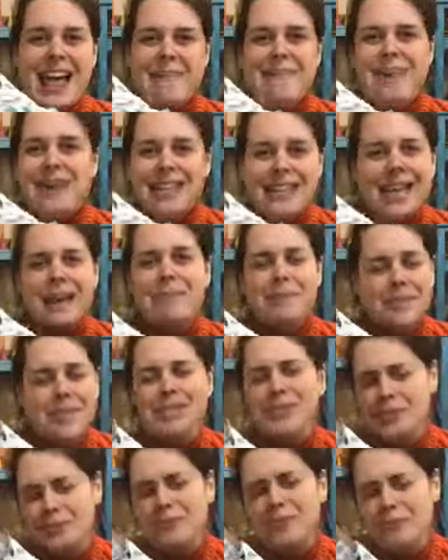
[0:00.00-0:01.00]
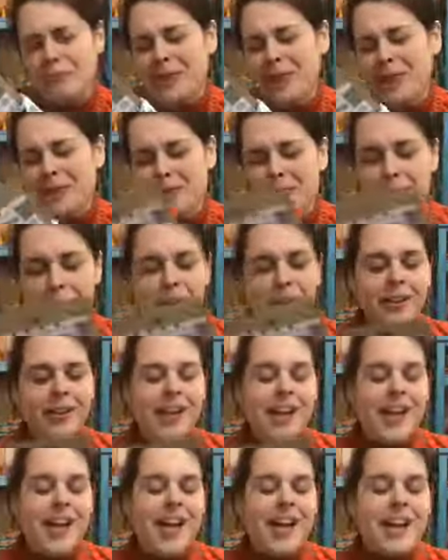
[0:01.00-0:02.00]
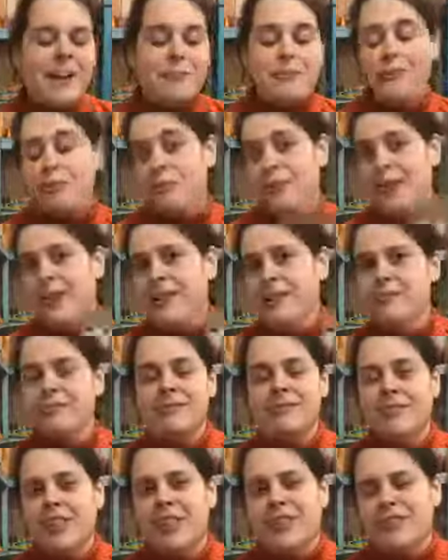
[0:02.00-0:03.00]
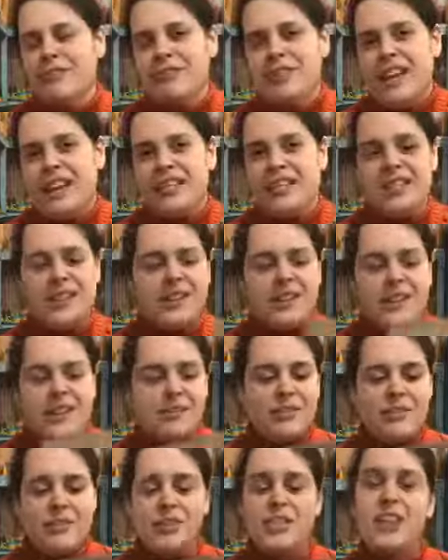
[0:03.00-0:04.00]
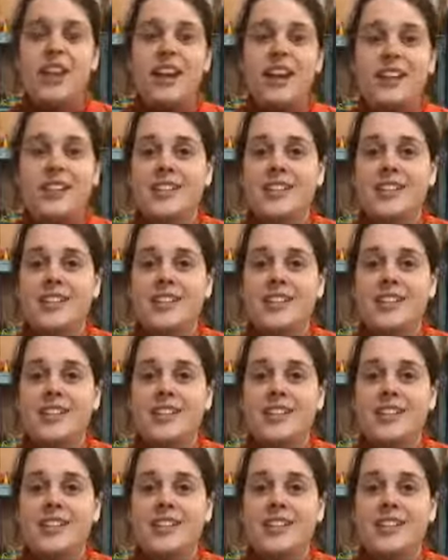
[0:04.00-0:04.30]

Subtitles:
It makes nappy changing more pleasurable for me, not necessarily for the child.